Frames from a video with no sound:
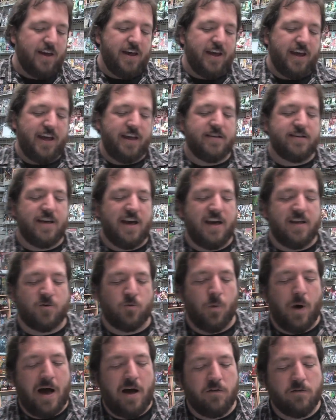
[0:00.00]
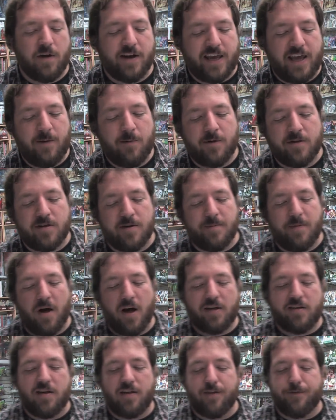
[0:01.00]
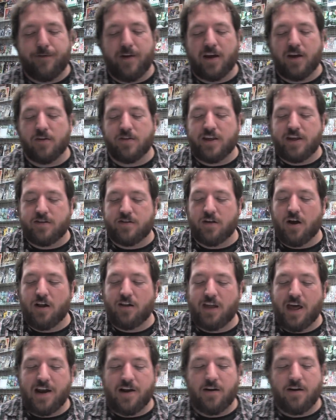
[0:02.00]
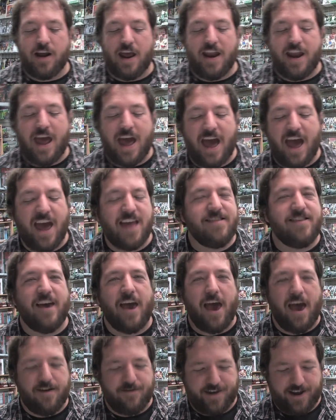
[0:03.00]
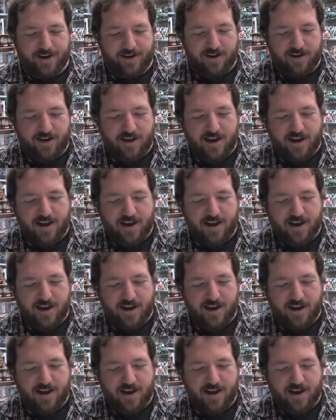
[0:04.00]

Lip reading: He says, while Ricky was unboxing the figures, he saw Leonard and had to have it.